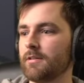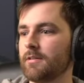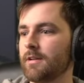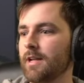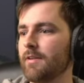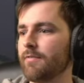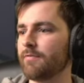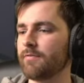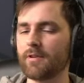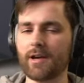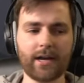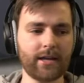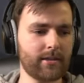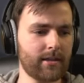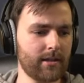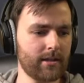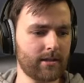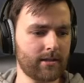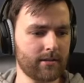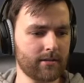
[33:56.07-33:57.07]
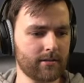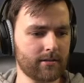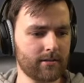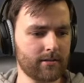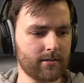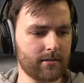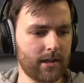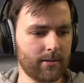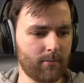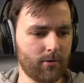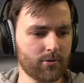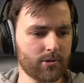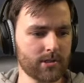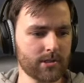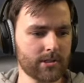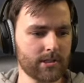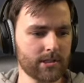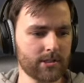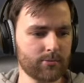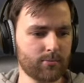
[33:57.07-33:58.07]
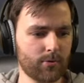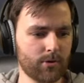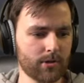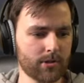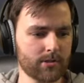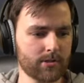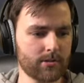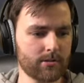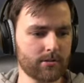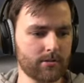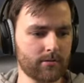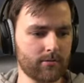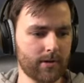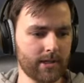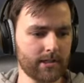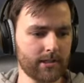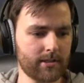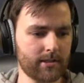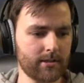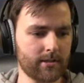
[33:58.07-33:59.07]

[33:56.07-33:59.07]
If I think emergency is sports, right?